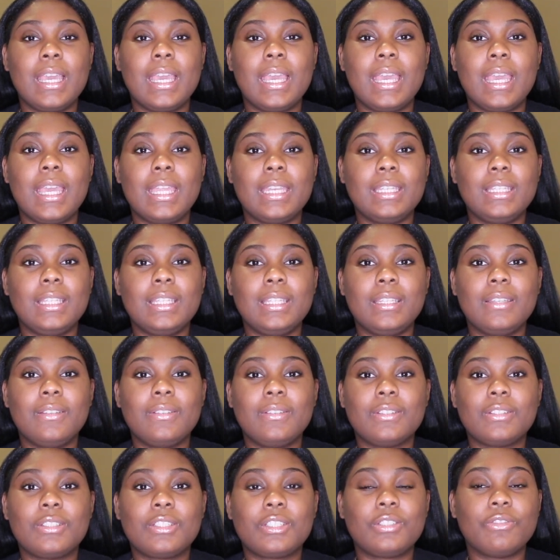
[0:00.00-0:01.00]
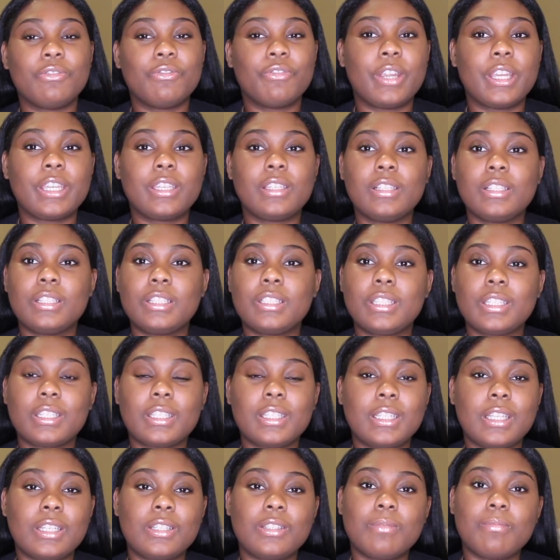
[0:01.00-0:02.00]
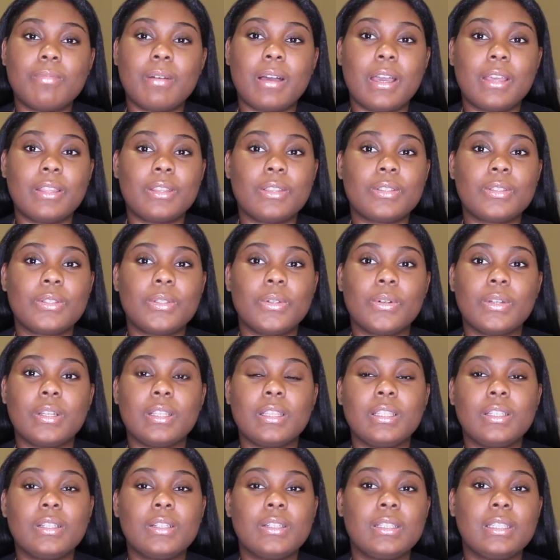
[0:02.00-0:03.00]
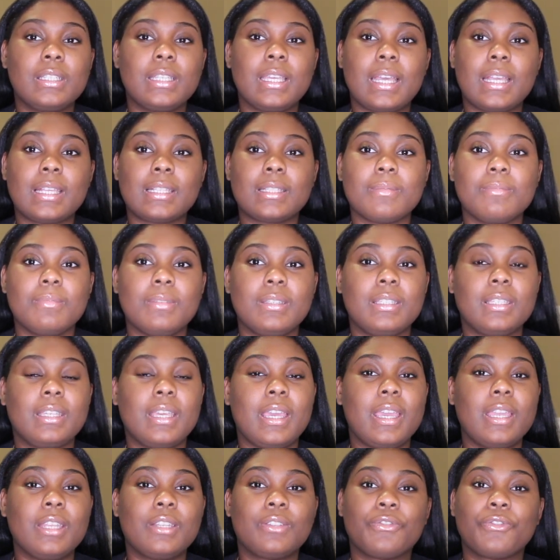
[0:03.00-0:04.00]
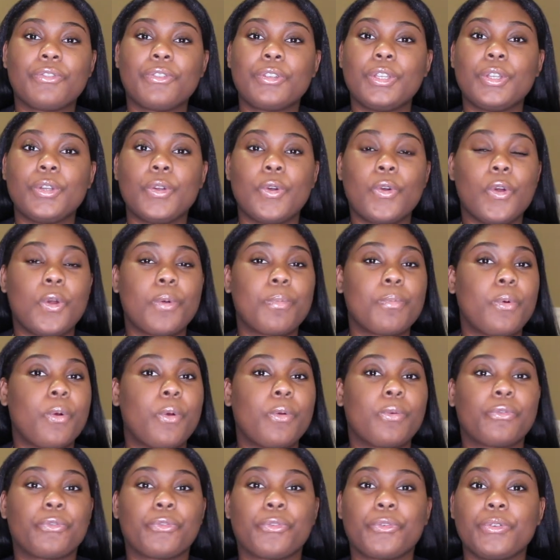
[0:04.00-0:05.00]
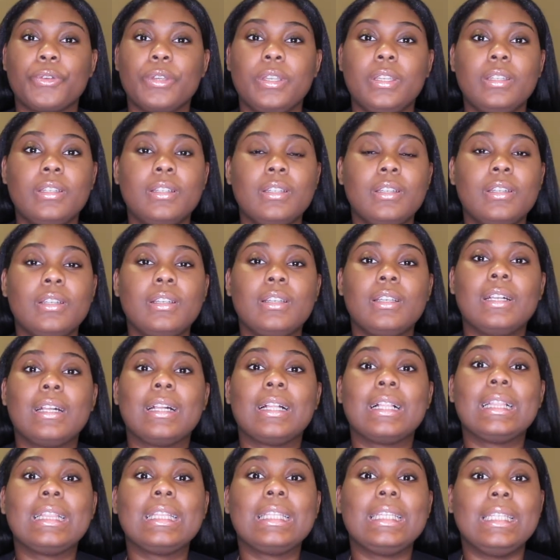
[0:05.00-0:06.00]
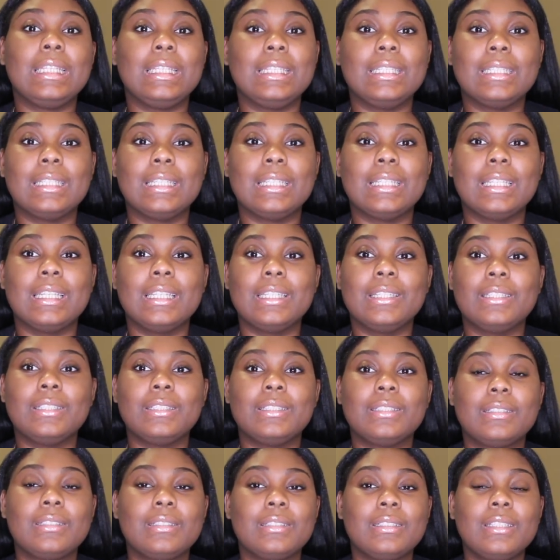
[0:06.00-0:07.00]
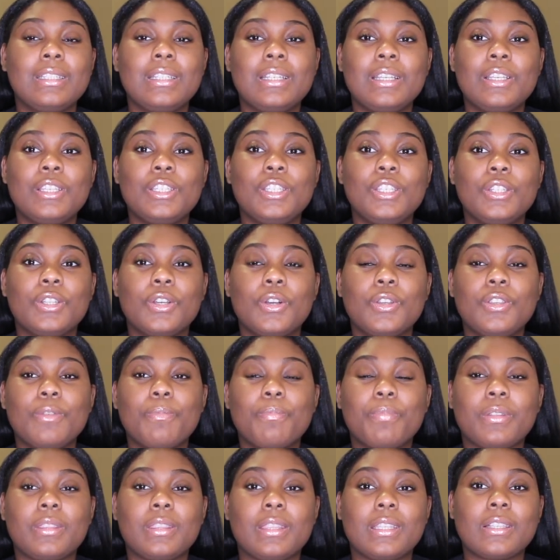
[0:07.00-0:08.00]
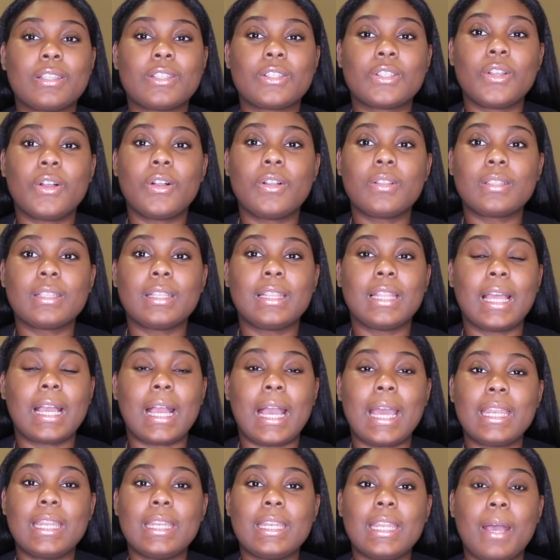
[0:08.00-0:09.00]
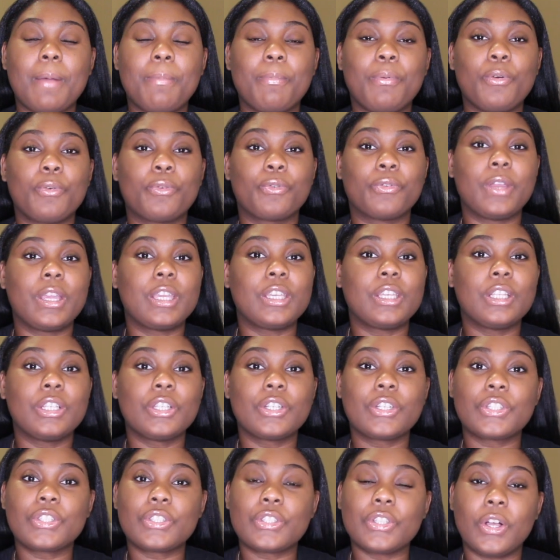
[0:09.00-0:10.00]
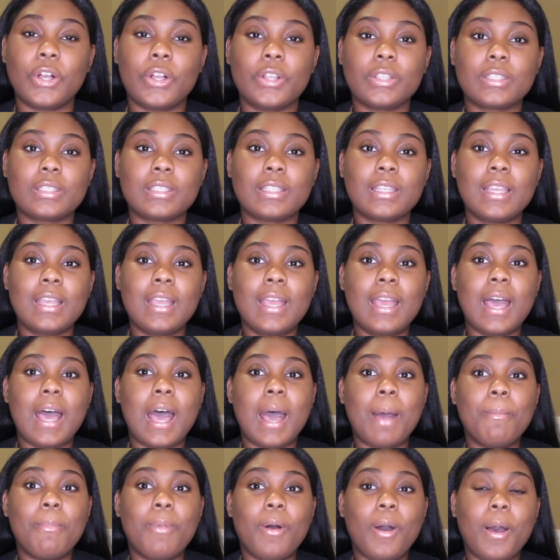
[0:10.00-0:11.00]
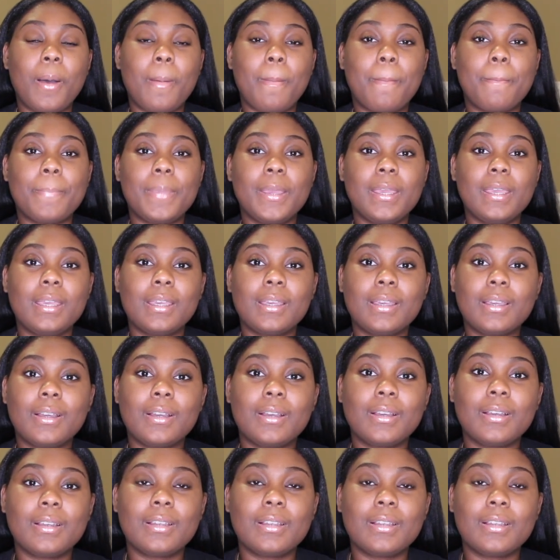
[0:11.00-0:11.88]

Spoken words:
any regular chicken that you buy in the store. It literally has to be cage-free, hormone-free, clean. And then, you know, you put the salt. Like, I did not put regular salt. I bought pink